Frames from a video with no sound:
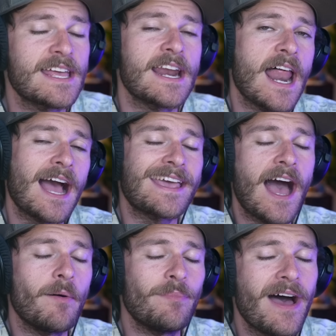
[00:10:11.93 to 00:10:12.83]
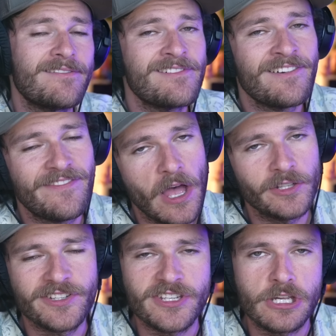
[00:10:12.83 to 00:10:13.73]
did get a knockout, but
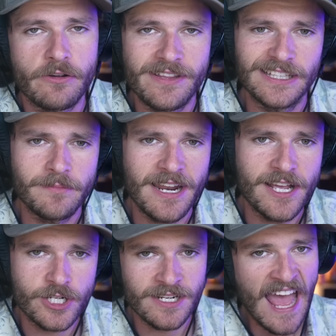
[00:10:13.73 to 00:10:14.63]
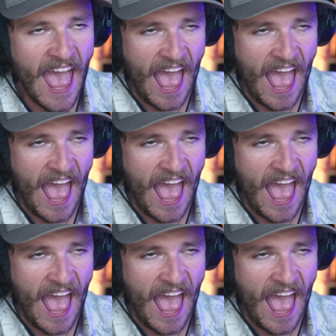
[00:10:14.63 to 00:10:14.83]
failed to secure the elimination.